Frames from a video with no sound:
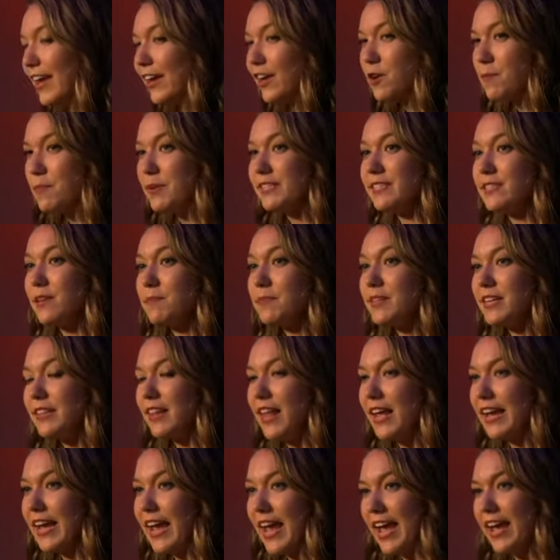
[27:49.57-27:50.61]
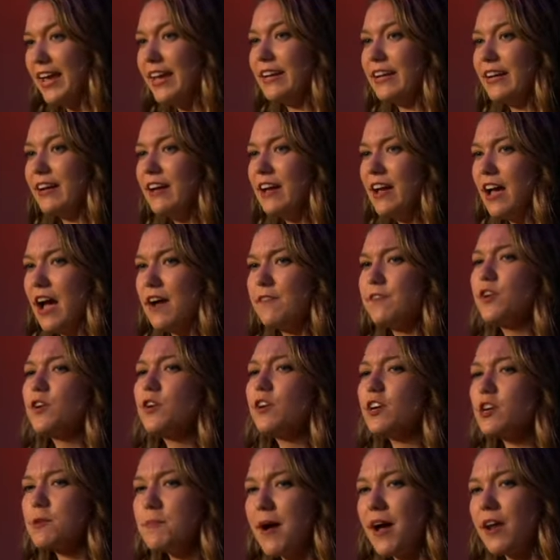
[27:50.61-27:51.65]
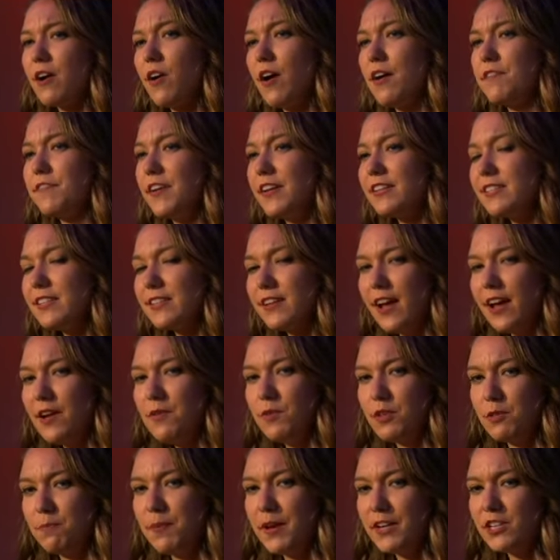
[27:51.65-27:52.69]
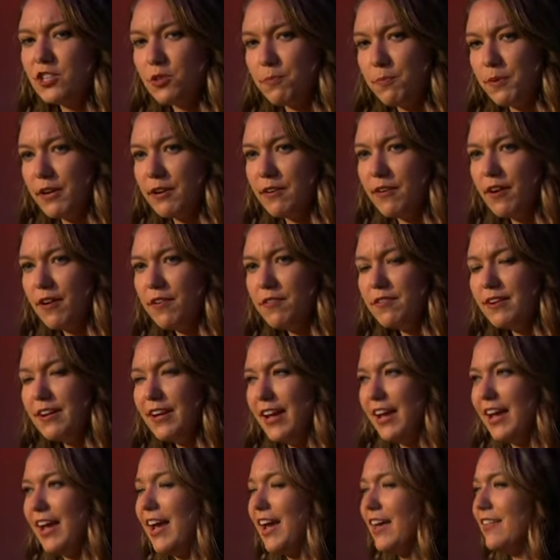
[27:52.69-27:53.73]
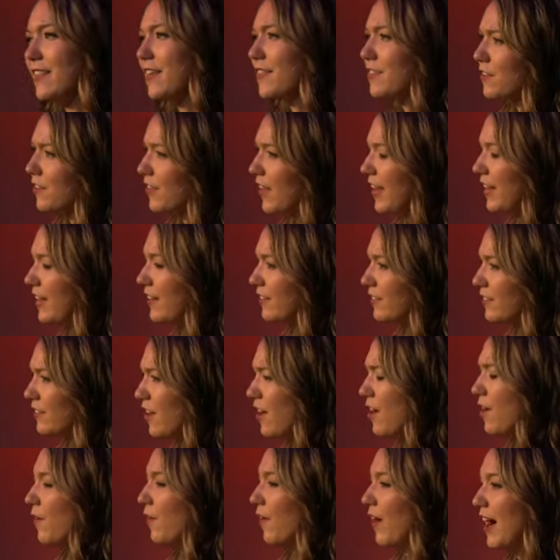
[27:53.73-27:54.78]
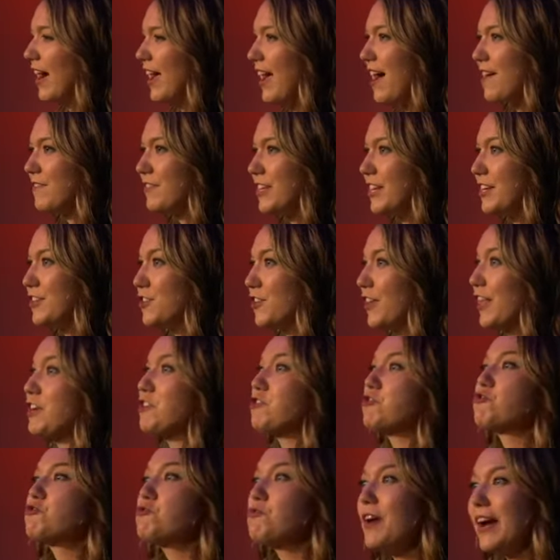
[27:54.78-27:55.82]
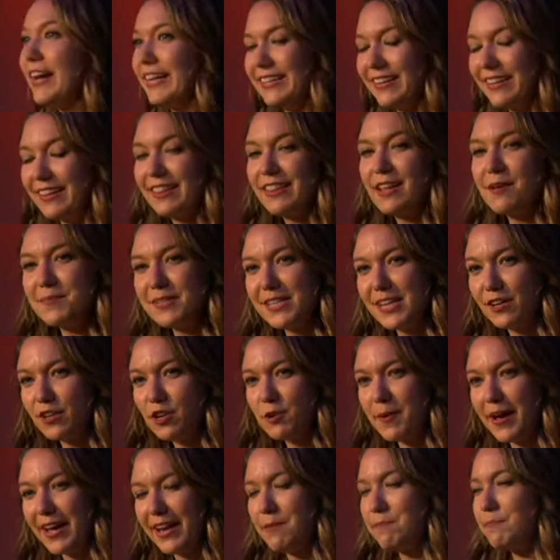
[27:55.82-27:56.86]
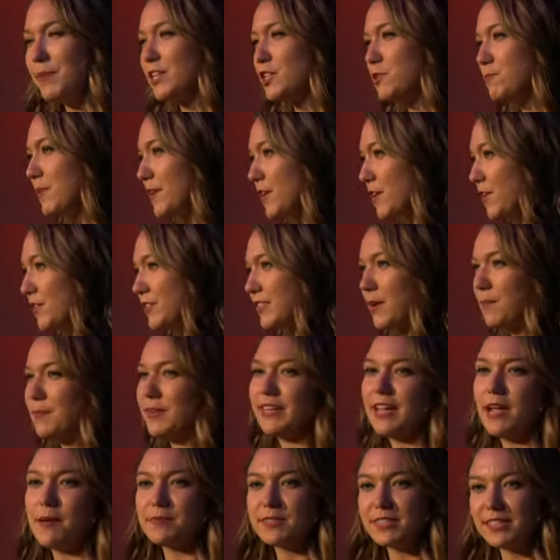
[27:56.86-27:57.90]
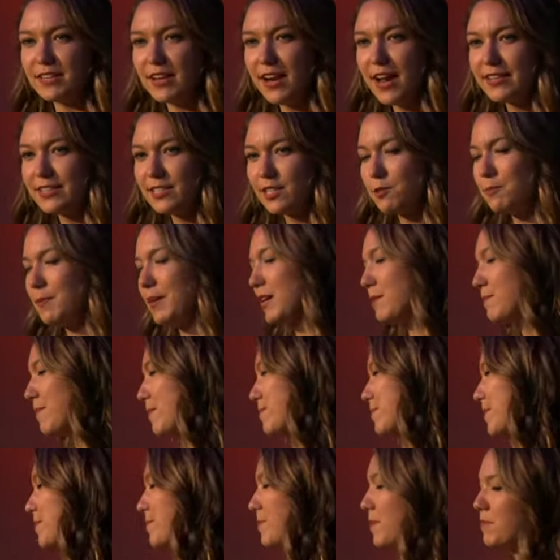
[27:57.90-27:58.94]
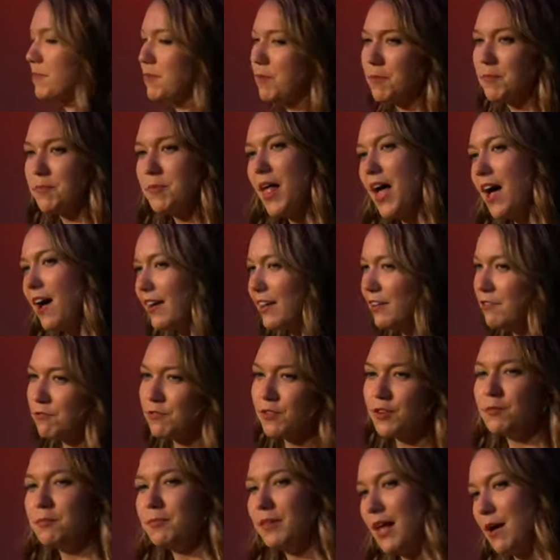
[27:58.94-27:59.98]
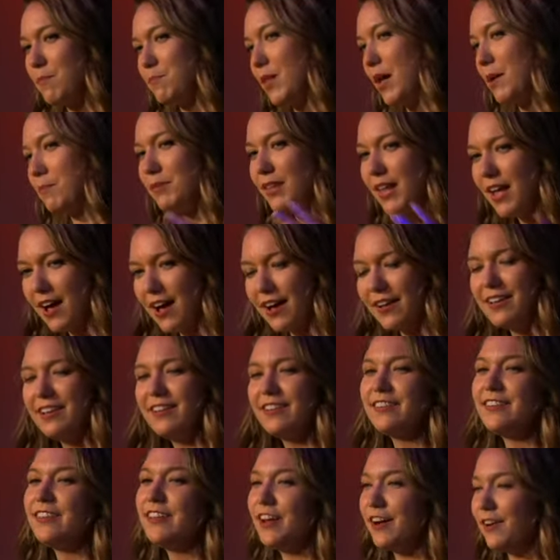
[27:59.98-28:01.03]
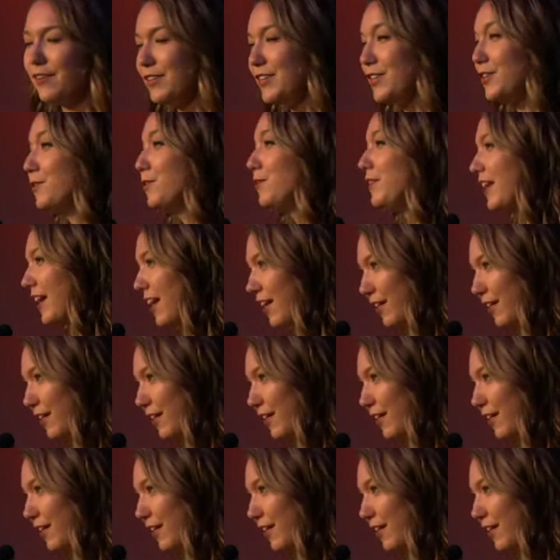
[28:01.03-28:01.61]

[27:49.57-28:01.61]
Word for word: it could be something like, hey, have you heard about our event tonight with Ben Shapiro? And then they're like, no, I haven't. And you're like, great, let me tell you about it. Ben Shapiro is coming to campus tonight to speak about blah, blah, blah, blah, blah, in room blah, blah, blah. You know, cue the